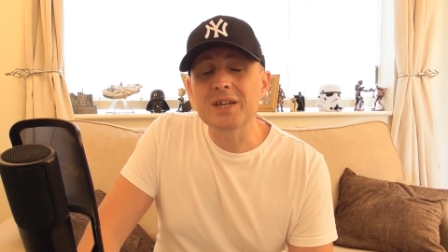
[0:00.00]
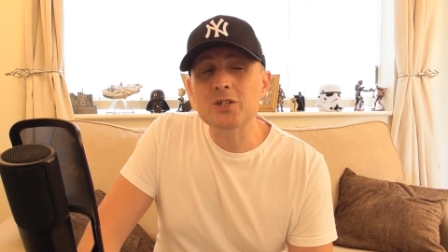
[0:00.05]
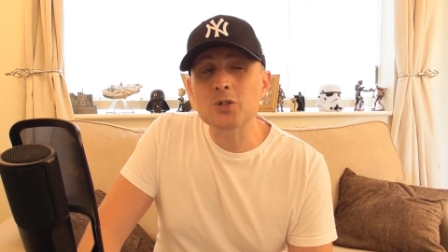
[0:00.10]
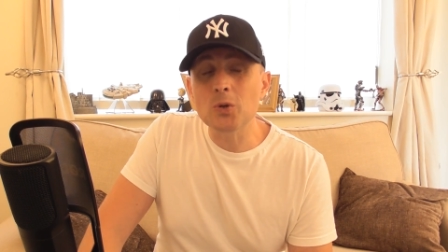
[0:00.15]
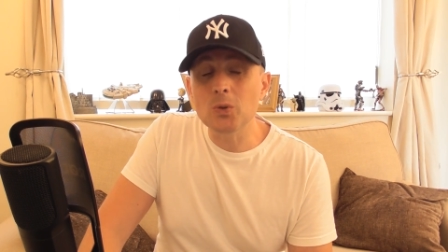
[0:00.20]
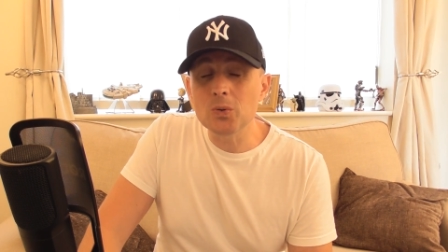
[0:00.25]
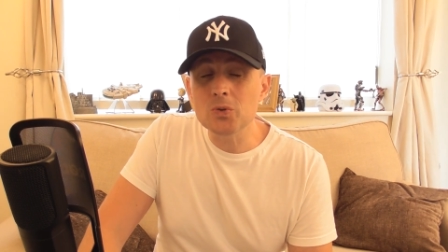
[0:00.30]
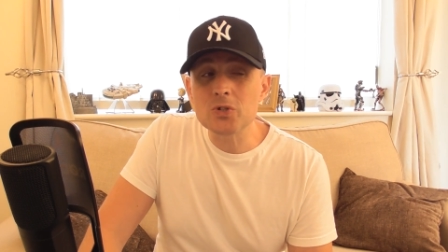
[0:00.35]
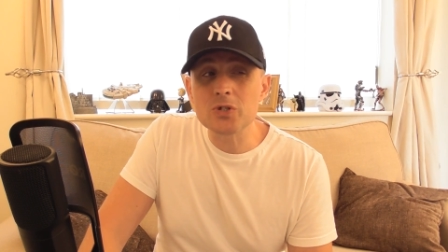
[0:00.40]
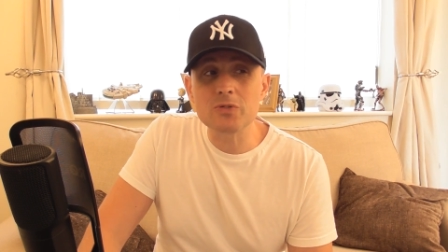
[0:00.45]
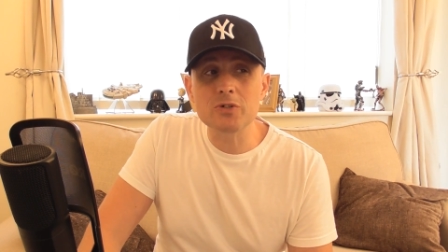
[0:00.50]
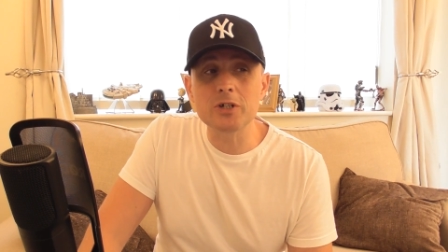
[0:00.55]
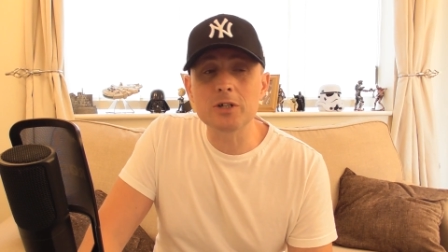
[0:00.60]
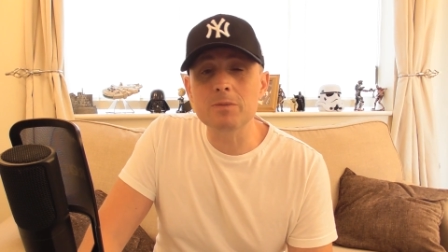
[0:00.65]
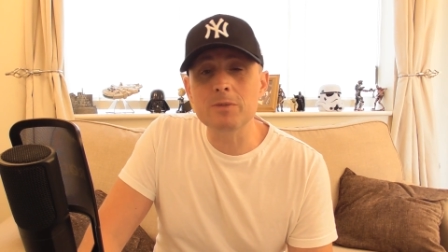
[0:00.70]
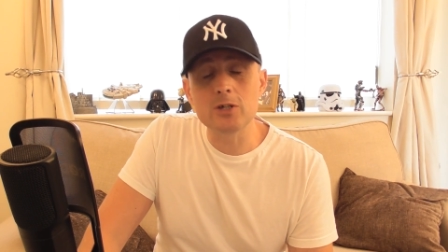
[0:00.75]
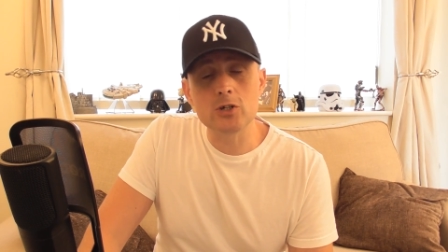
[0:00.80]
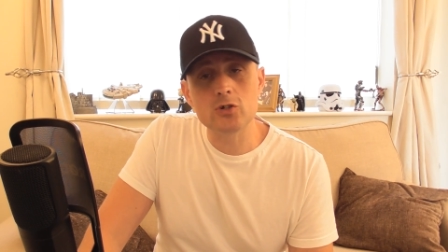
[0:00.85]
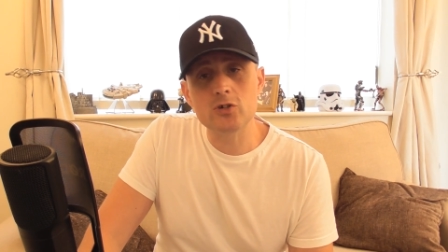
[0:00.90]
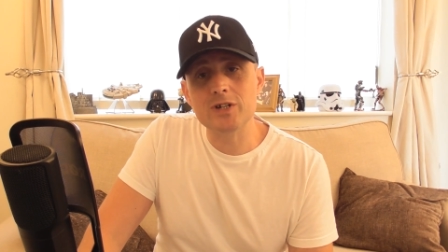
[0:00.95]
It's also going to
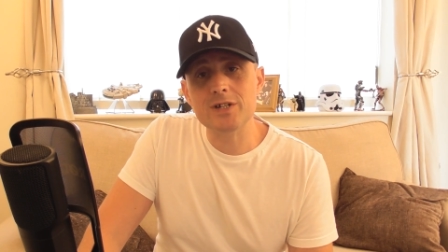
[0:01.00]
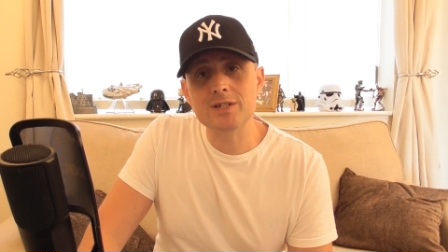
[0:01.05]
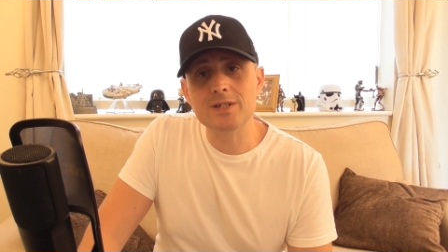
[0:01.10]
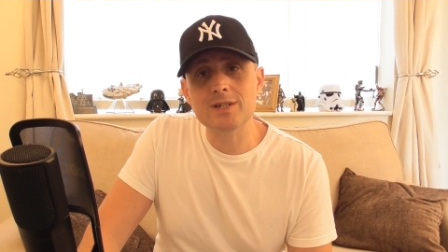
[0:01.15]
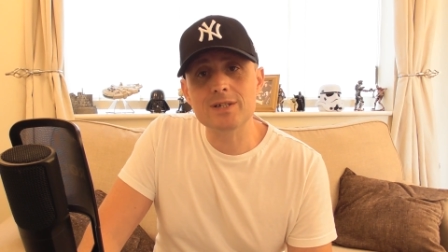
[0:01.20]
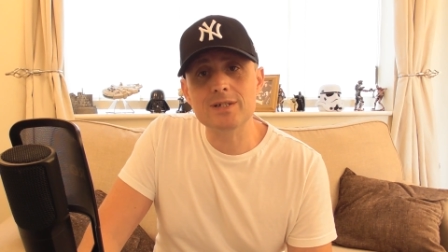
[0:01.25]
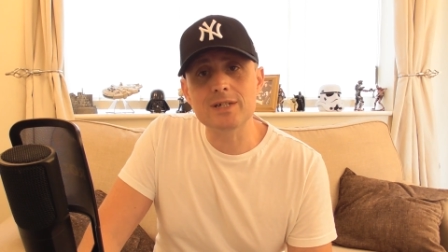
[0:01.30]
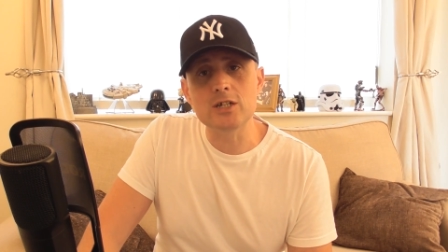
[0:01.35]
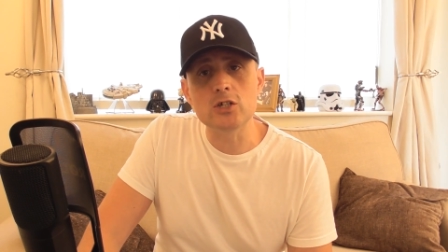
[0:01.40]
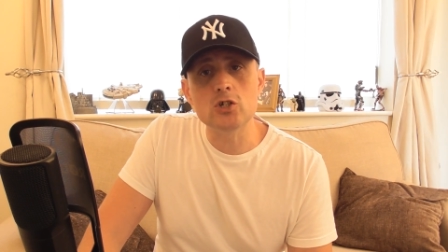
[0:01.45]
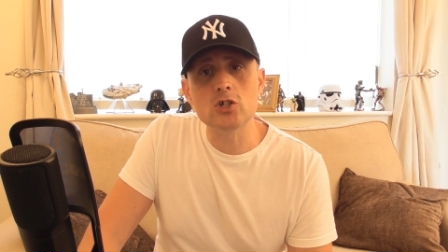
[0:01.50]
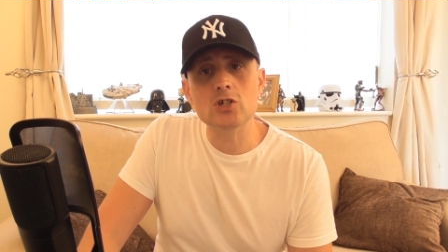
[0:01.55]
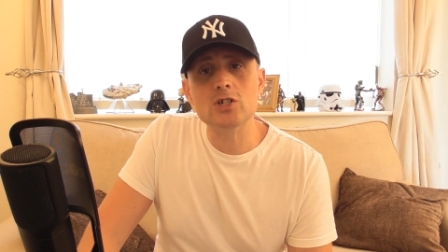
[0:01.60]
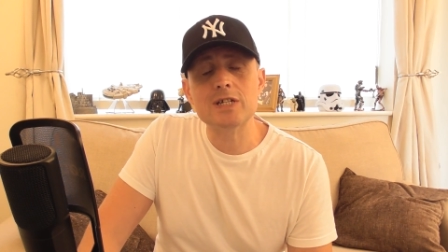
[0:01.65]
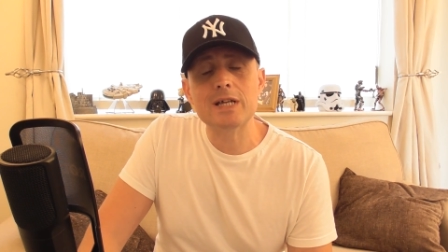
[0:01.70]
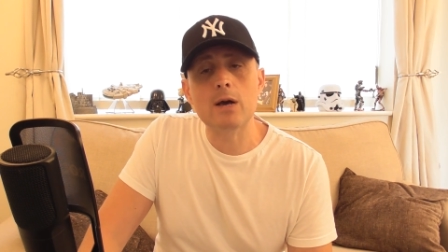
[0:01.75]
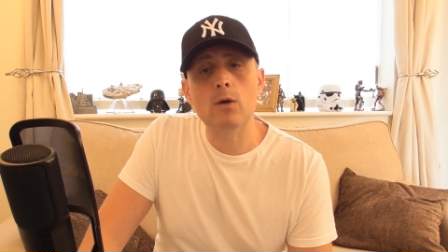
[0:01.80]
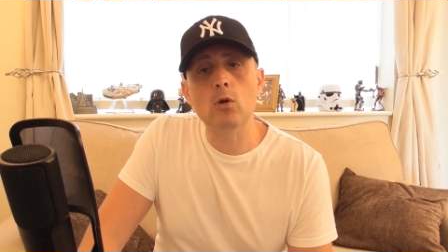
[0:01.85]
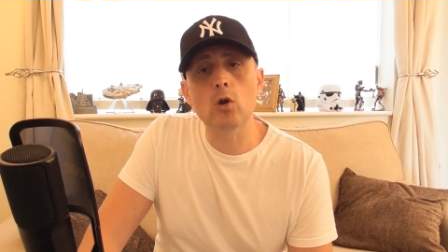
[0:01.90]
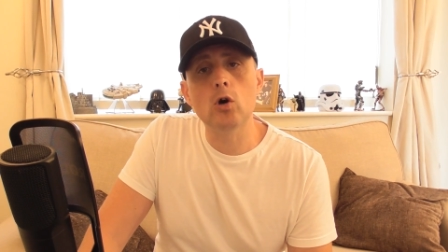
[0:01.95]
be interesting to see
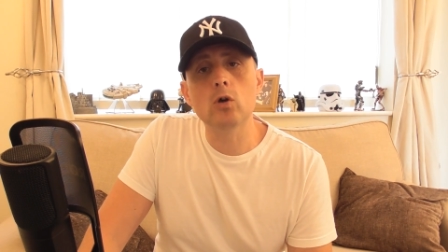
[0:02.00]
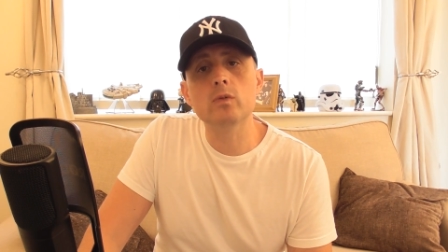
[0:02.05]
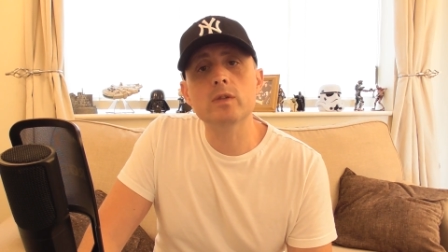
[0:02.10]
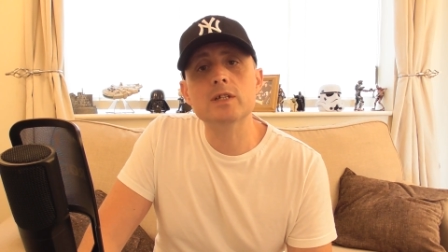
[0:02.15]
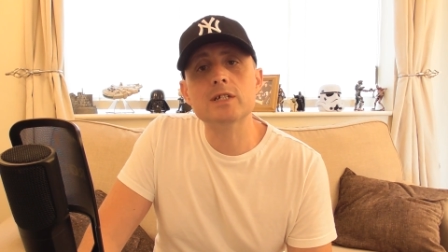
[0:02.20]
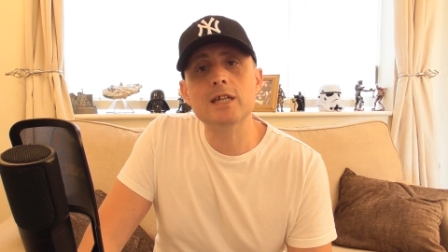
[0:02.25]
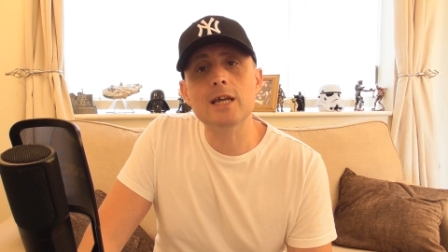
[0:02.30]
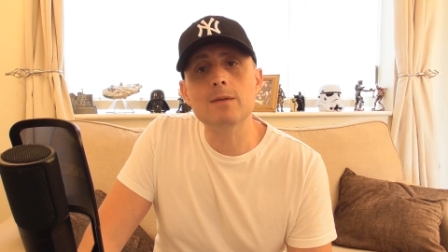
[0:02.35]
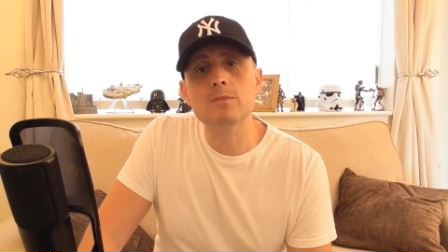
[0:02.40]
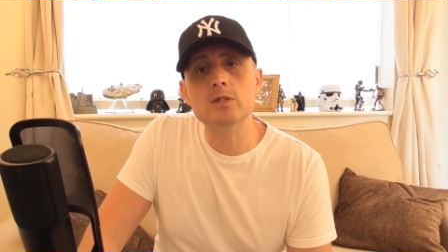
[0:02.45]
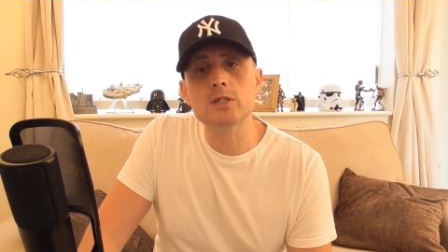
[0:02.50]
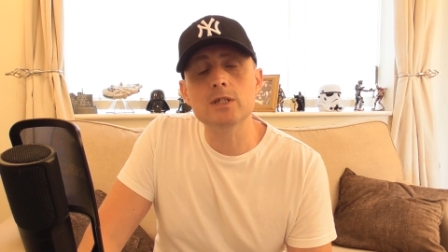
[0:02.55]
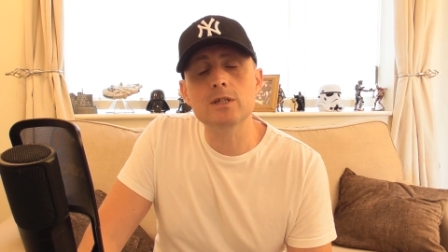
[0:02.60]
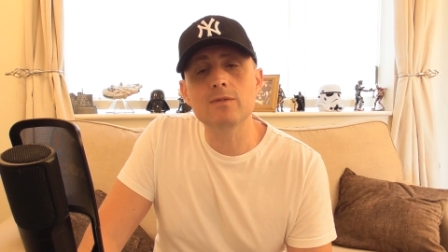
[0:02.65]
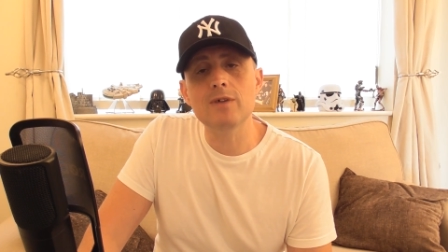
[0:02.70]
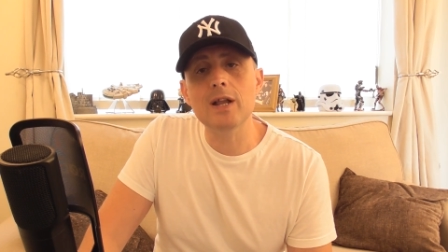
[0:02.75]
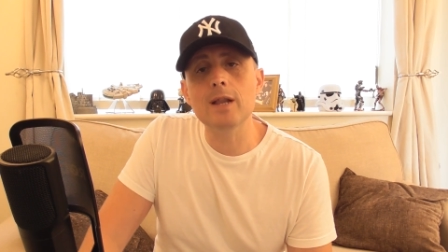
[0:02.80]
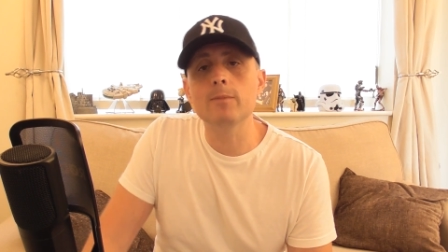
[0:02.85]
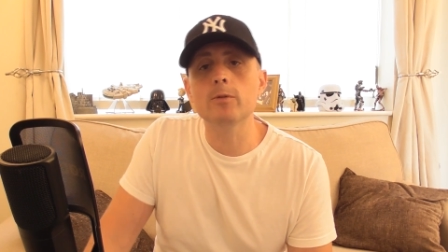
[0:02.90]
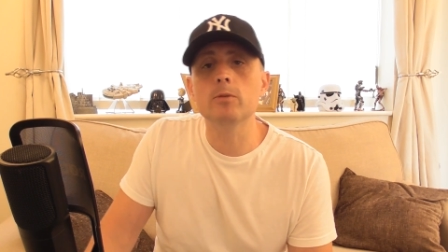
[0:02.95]
just how long this game's in
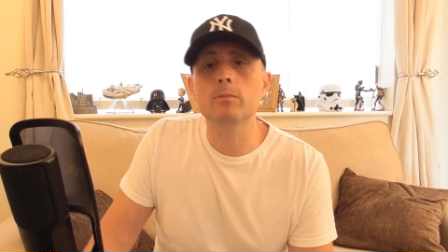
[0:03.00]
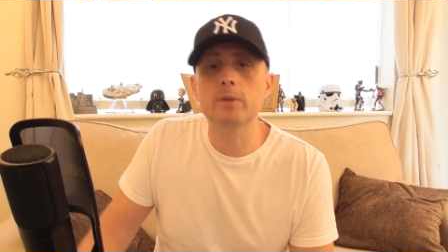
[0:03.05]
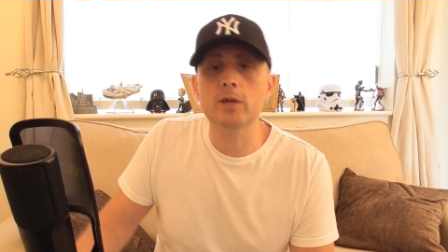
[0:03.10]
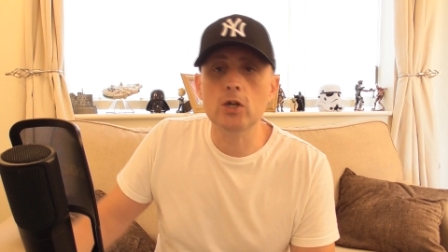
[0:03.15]
development,